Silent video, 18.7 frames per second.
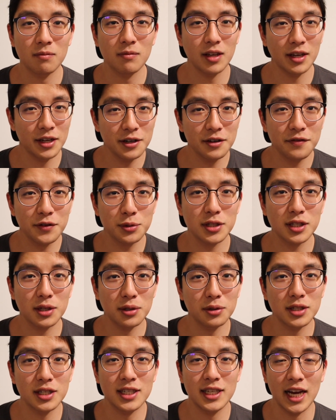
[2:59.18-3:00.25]
Interview
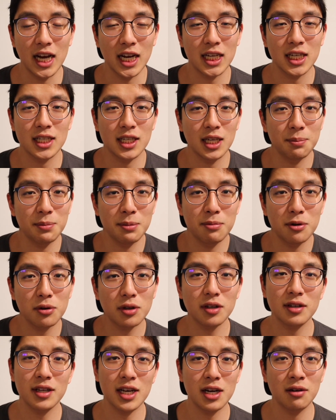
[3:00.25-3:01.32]
skills in tech can be
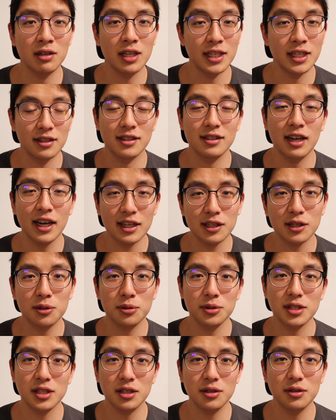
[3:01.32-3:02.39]
broken down technical
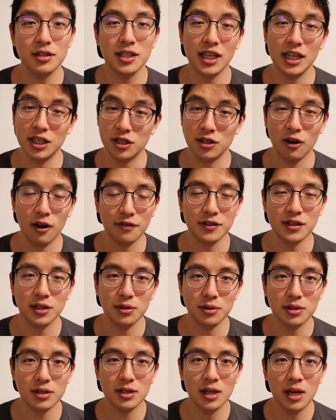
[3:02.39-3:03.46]
skills and soft
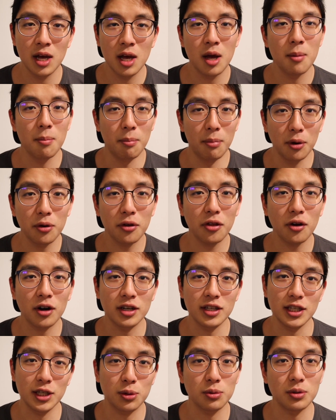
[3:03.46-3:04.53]
skills. Both are
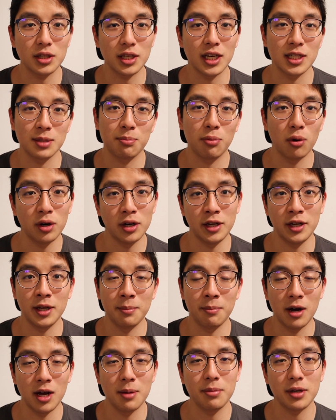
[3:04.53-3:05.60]
equally as important in
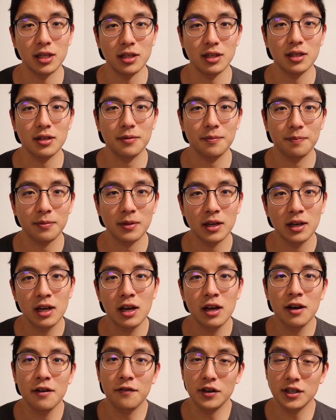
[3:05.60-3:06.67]
my opinion.
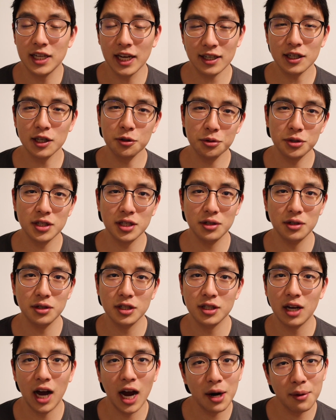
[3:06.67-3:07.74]
For technical
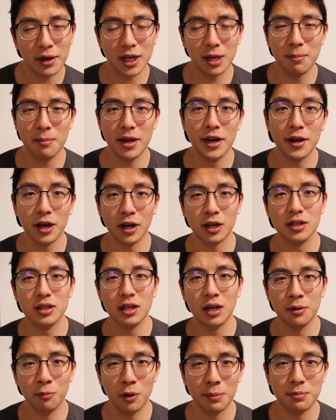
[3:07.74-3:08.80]
skills, I recommend
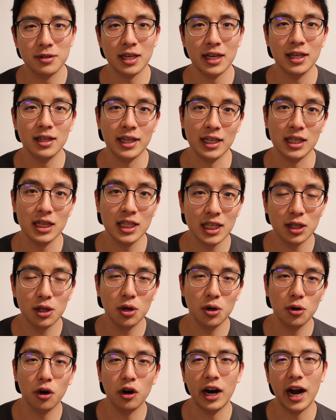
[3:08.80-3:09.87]
a website like
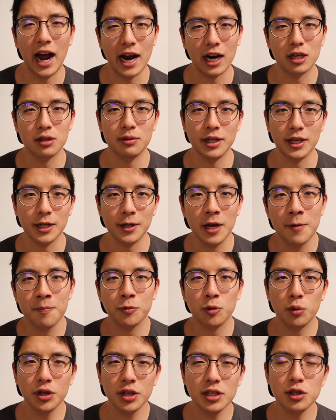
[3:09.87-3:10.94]
Leetcode or Hackerrank
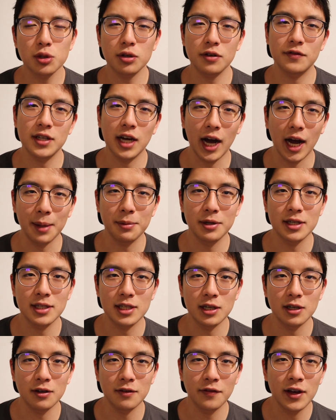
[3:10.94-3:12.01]
where you can sort of time
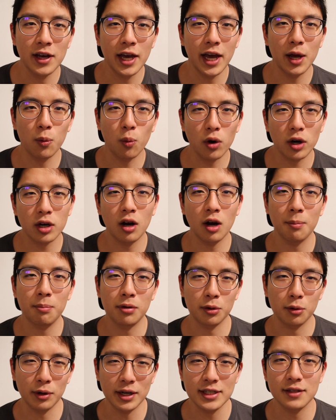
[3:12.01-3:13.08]
yourself and work on
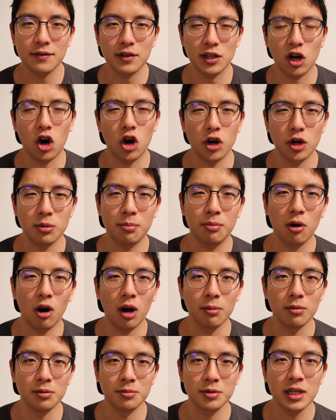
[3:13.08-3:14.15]
progressively harder
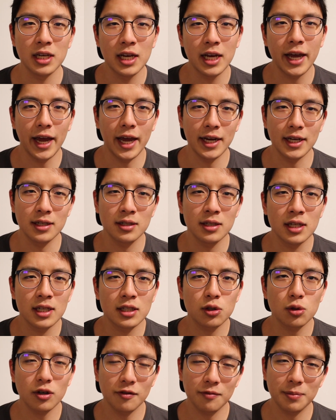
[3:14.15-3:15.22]
problems and
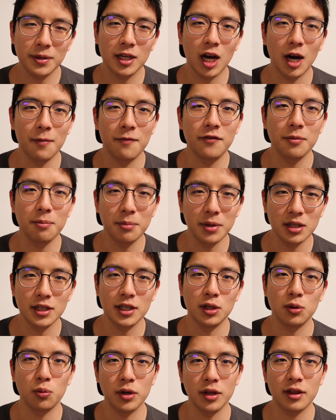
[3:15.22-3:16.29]
sort of become
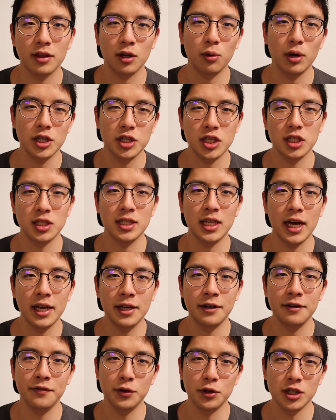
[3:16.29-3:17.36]
familiar with the questions that
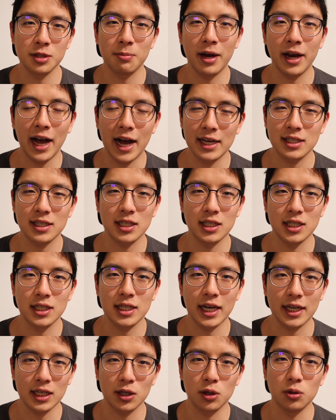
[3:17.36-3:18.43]
interviewers might ask in a
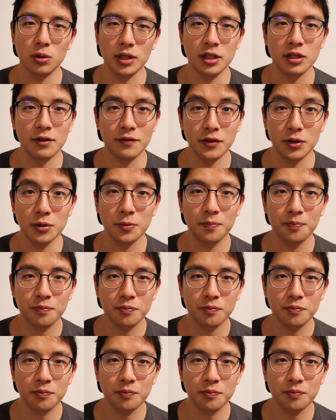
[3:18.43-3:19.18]
technical interview.